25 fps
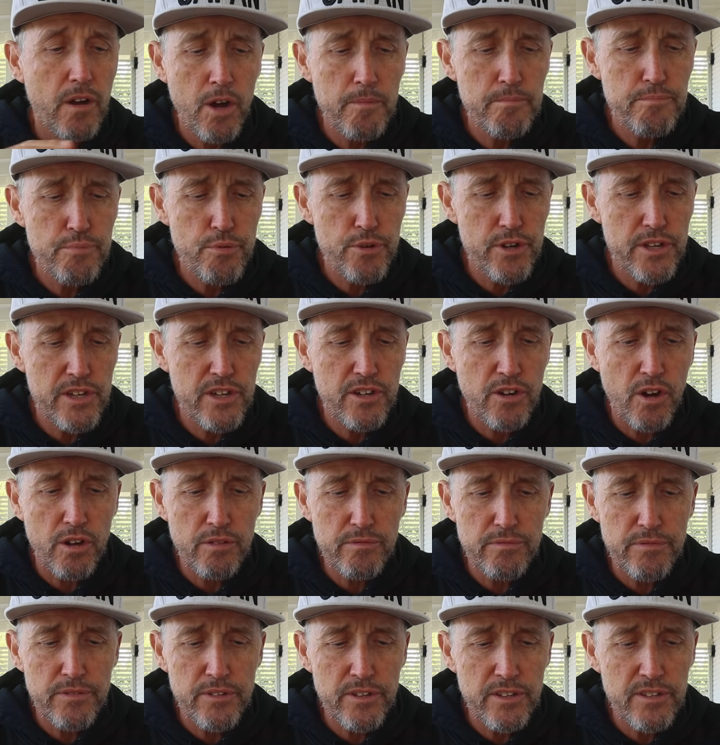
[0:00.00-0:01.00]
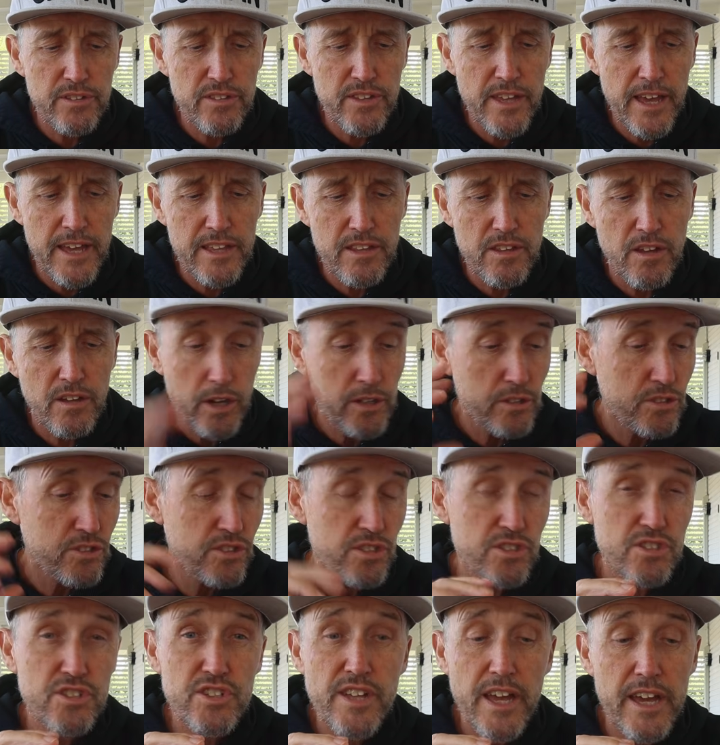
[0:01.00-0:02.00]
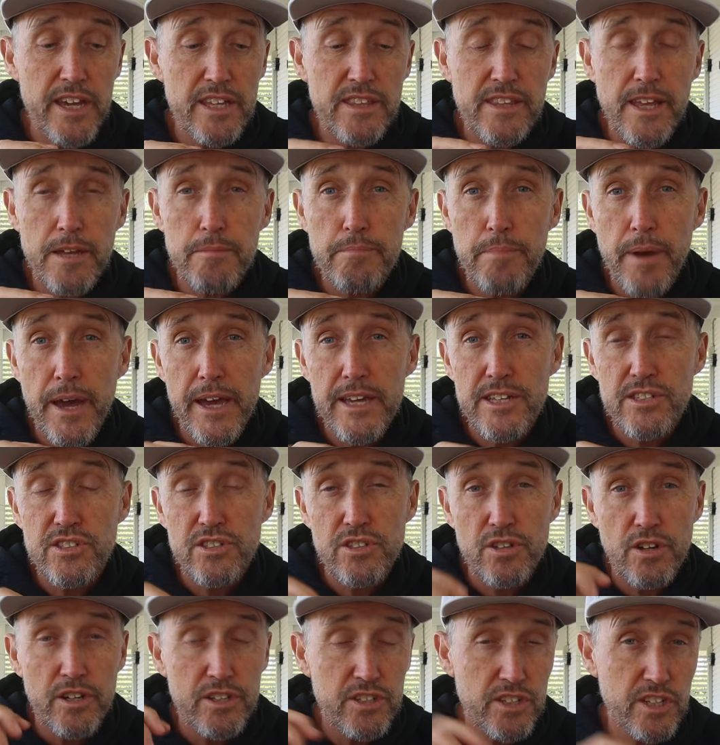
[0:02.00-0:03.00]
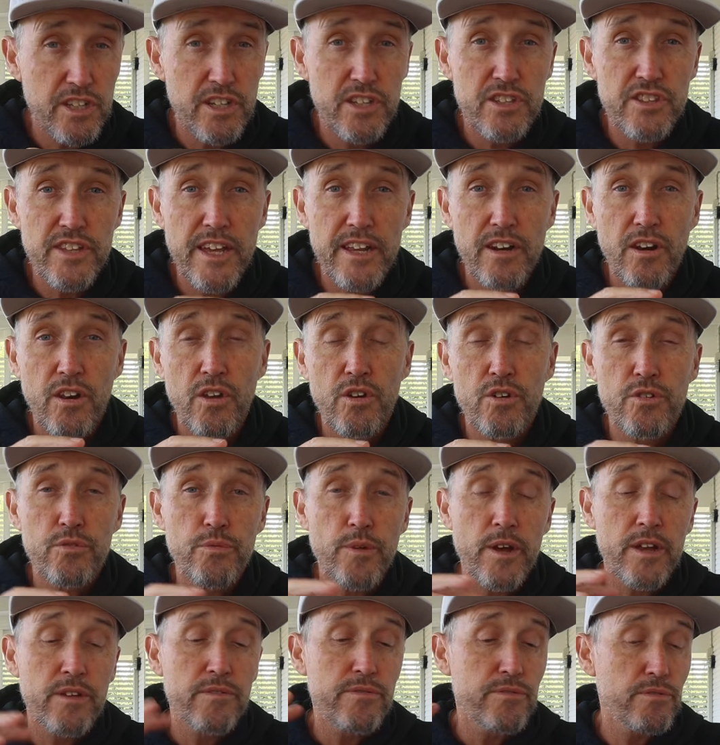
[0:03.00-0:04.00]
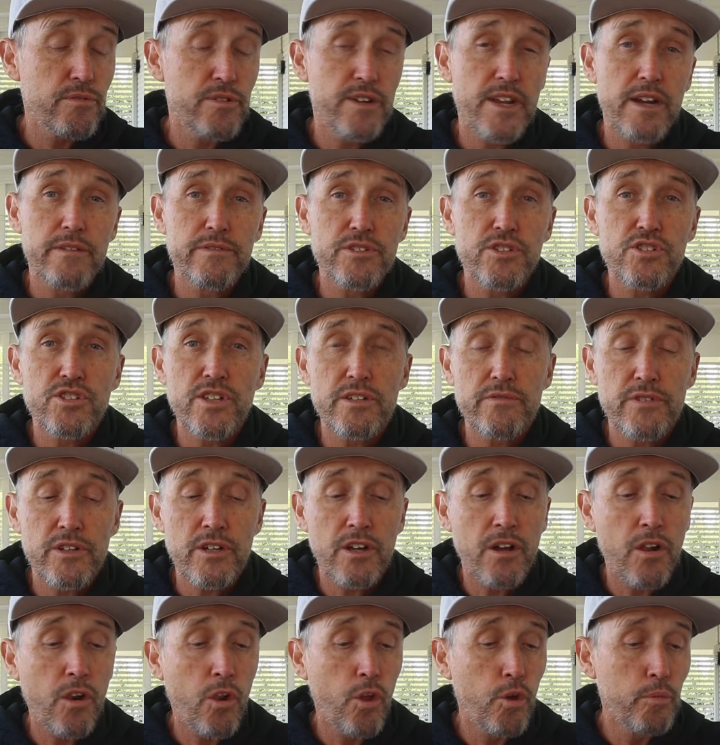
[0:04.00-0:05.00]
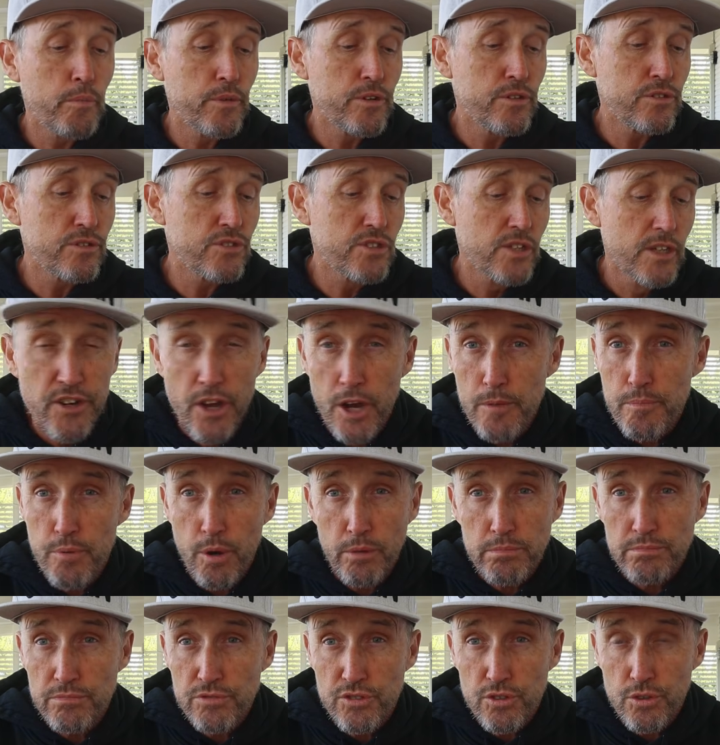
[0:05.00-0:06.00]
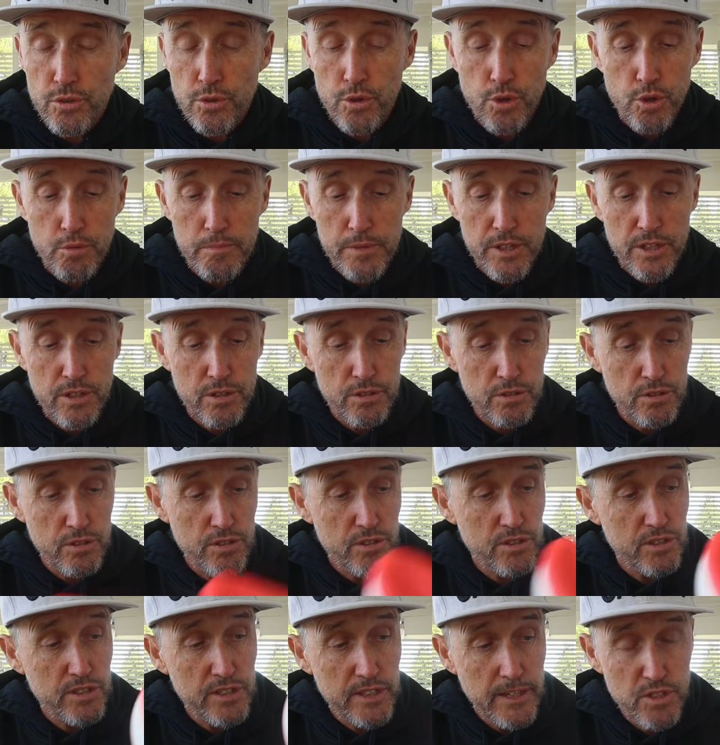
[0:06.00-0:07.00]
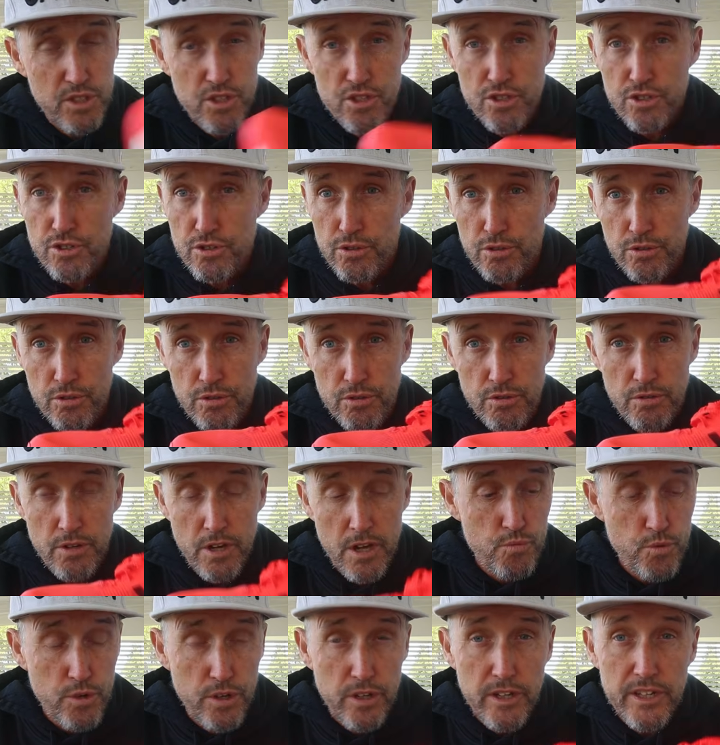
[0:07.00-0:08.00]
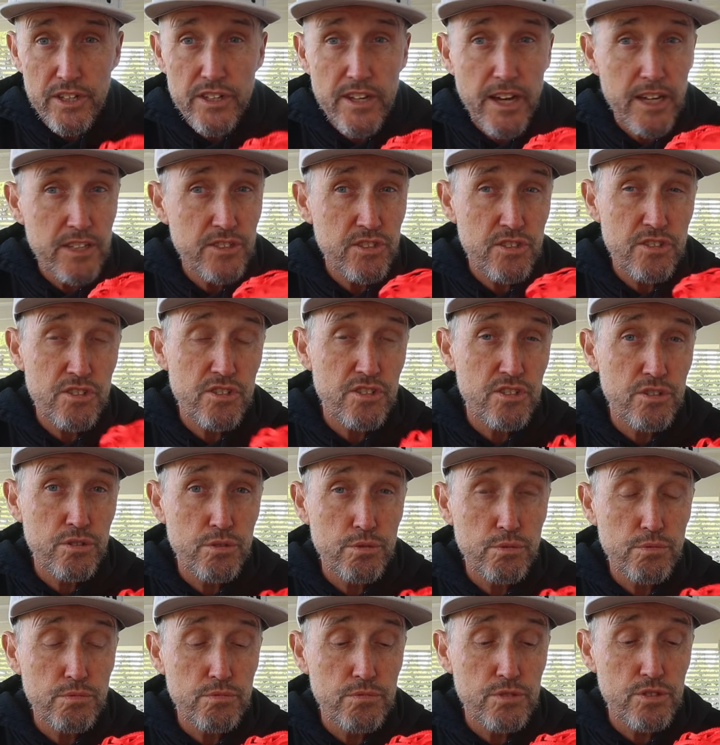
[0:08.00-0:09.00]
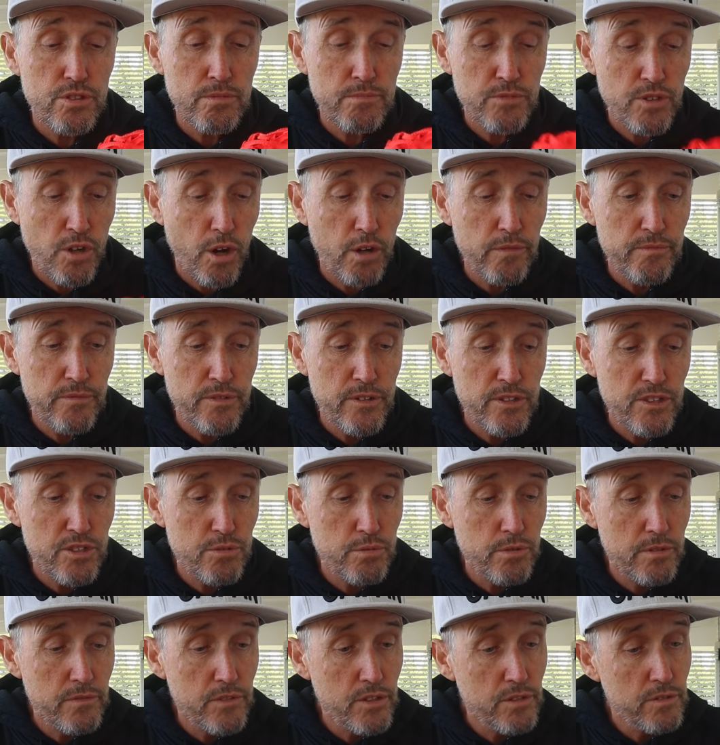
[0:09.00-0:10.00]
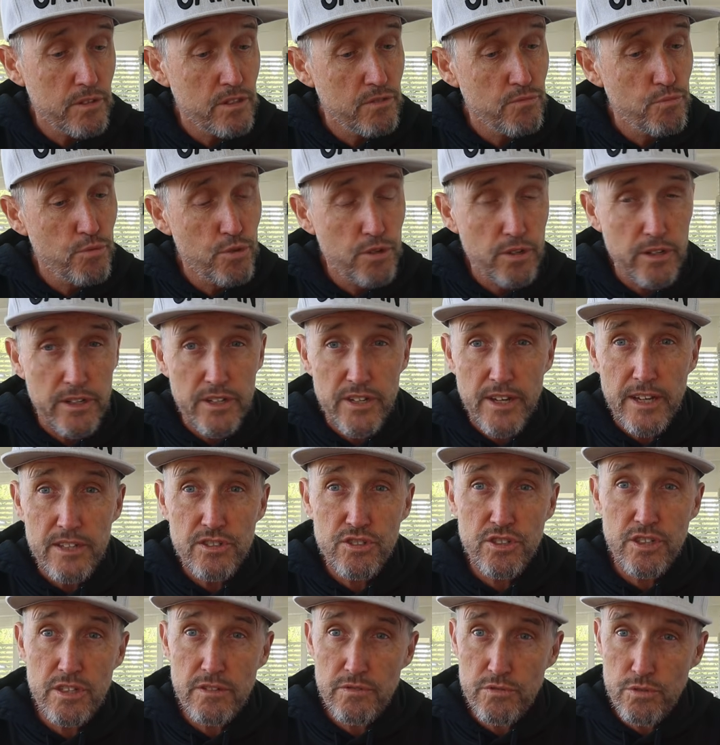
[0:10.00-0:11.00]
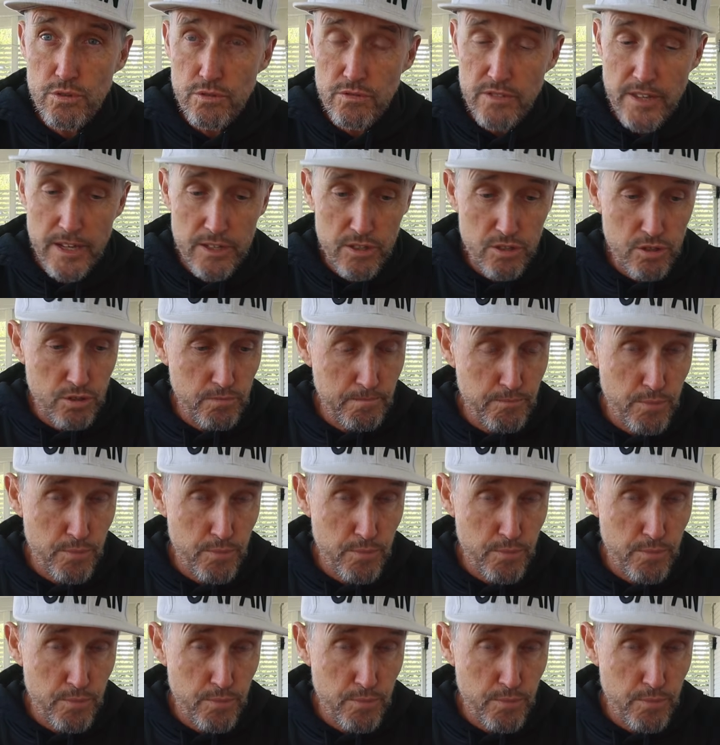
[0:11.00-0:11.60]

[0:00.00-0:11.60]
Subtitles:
I'm pretty confident that I could sustain that pace that I did in that long run for another 7 kilometres. No problems at all, because this shoe really does instill some confidence with you. It really does give you that